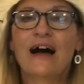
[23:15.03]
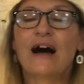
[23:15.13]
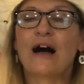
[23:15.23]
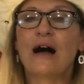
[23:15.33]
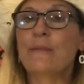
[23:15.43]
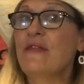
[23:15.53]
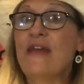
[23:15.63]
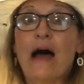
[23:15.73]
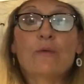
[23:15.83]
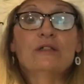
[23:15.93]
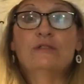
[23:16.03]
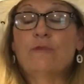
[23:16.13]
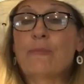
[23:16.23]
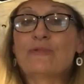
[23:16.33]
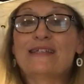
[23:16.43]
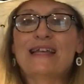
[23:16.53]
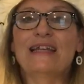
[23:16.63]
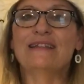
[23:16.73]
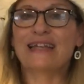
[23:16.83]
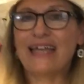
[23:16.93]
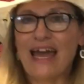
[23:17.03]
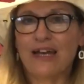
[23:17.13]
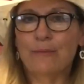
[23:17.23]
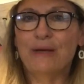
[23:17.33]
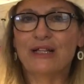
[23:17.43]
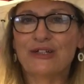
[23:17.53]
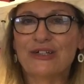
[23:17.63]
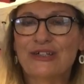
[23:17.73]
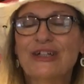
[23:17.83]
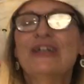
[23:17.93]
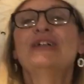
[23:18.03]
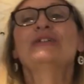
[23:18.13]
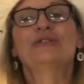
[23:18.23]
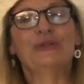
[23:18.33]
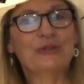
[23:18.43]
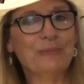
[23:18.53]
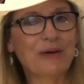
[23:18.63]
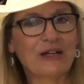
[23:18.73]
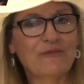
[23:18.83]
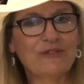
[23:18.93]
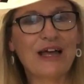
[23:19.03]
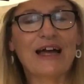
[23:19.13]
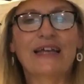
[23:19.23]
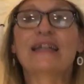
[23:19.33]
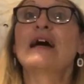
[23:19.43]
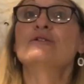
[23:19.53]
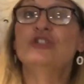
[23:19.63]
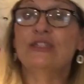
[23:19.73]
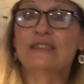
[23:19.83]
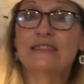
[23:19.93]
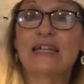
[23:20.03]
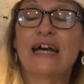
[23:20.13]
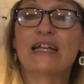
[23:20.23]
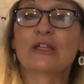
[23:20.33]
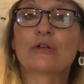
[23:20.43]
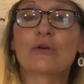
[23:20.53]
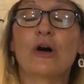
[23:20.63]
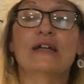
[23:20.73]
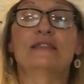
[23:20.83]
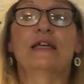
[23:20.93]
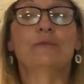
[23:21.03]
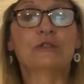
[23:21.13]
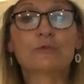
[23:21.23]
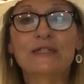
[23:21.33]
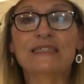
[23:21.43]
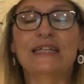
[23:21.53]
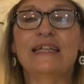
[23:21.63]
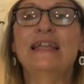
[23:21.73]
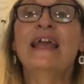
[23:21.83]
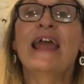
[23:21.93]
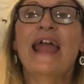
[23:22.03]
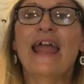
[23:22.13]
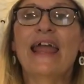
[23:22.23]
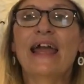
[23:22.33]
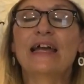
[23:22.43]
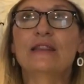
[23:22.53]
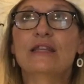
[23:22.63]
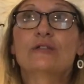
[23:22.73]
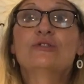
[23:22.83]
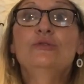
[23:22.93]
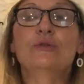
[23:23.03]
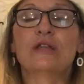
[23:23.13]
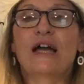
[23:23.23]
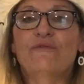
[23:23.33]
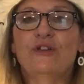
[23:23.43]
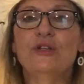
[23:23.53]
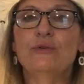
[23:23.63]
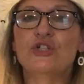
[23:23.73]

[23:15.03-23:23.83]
um, and that was representing the caterpillar to the butterfly and how Jesus died on the cross and was risen and there's new life and new